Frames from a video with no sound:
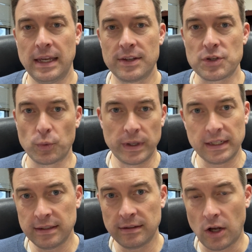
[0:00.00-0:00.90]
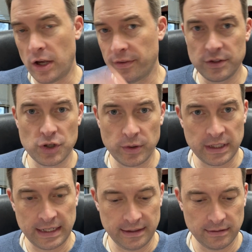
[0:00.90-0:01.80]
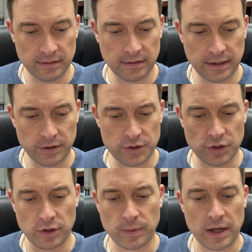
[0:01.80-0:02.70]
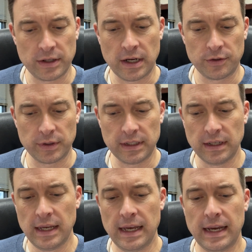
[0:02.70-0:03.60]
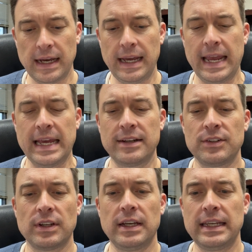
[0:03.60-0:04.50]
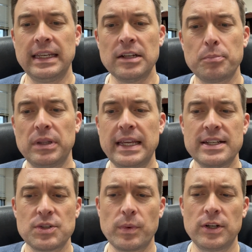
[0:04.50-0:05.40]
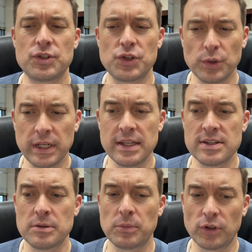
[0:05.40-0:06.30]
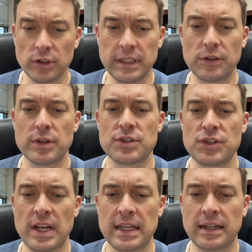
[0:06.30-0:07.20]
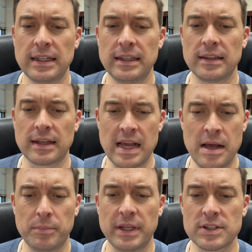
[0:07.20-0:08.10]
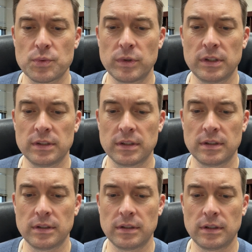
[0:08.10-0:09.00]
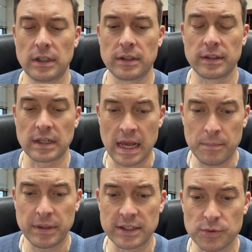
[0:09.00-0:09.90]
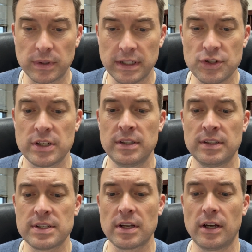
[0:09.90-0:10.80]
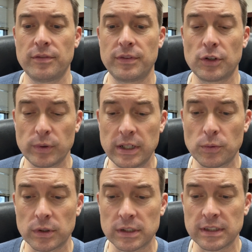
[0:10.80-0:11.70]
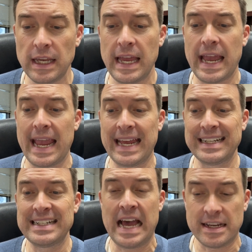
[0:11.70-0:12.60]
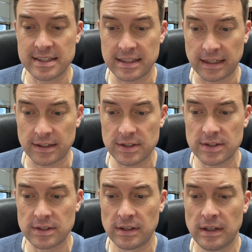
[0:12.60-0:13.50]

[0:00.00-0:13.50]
So written all the Johannine literature around 100, and in a place where Judaism, early Christianity, the complex world, the complex religions of the Greek world, and Gnostics.